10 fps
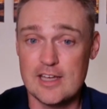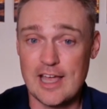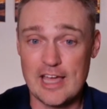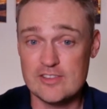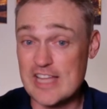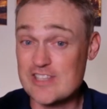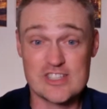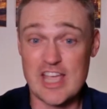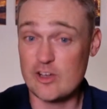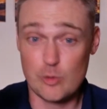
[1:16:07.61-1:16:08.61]
And that's
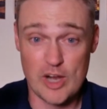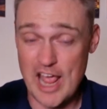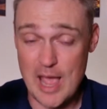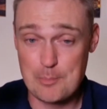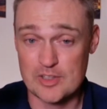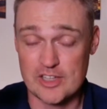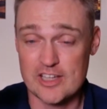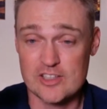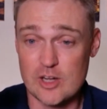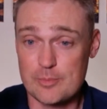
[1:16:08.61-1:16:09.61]
exactly what happened. They
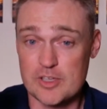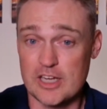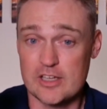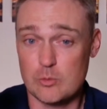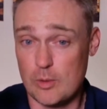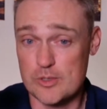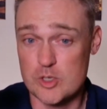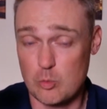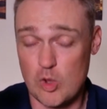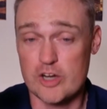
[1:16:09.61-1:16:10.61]
ended up getting,
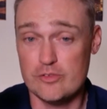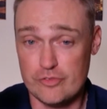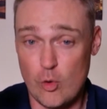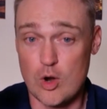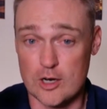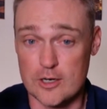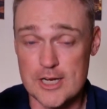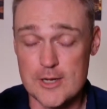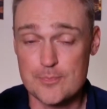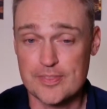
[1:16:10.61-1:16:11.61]
1-4
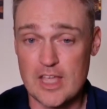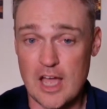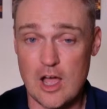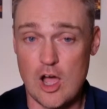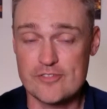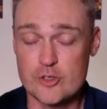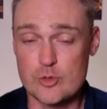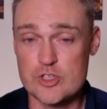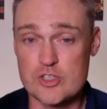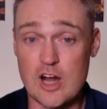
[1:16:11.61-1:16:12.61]
off to a
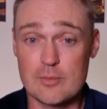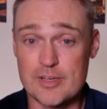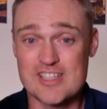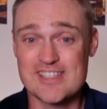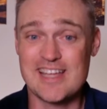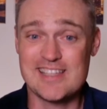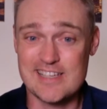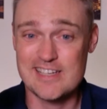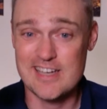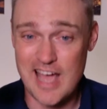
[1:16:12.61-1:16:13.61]
start because they
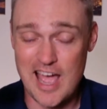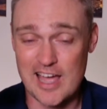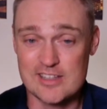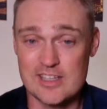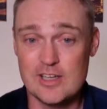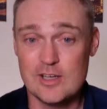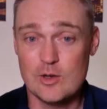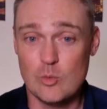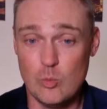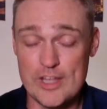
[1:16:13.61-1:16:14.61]
did not
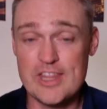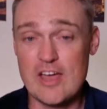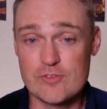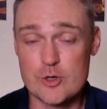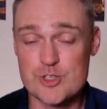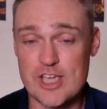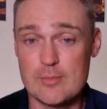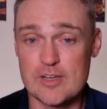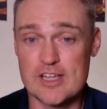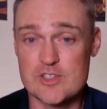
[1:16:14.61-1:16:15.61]
win that first game
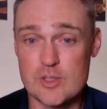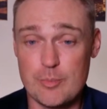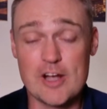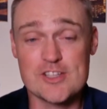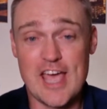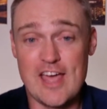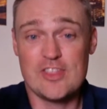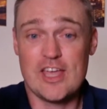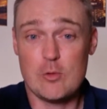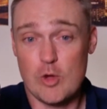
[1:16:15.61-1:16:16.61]
against the Bucs. Had
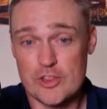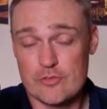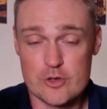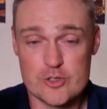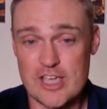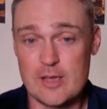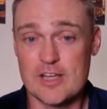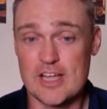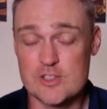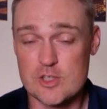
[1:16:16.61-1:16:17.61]
they won the first game
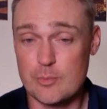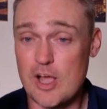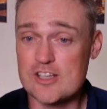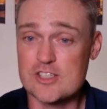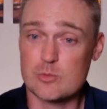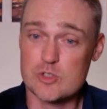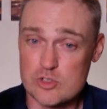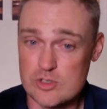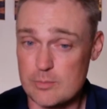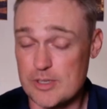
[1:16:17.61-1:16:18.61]
against the Bucs,
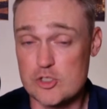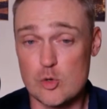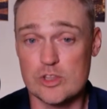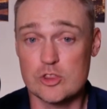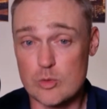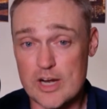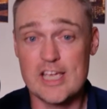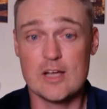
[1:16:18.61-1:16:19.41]
it'd be 2-3.